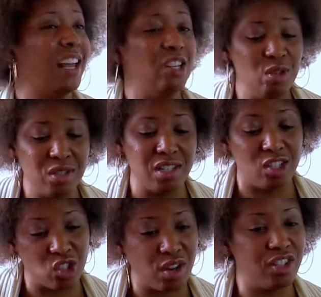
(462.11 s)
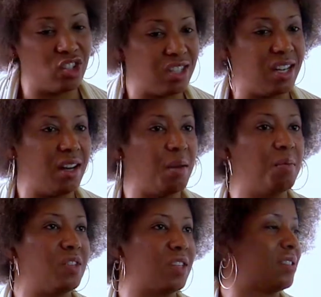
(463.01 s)
And using the stretch
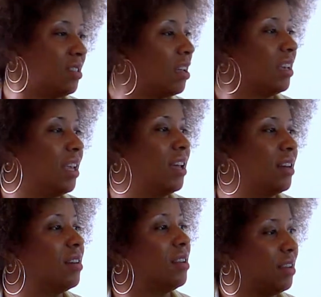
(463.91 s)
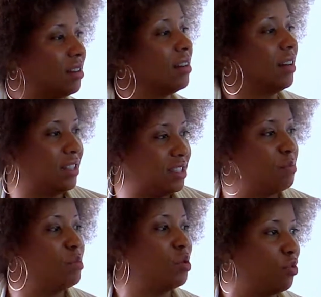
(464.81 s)
denim just, again, lets
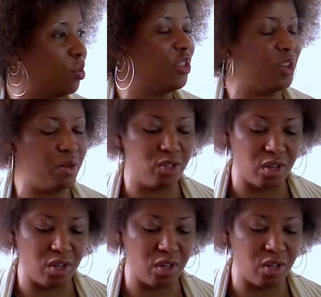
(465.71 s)
it move with you.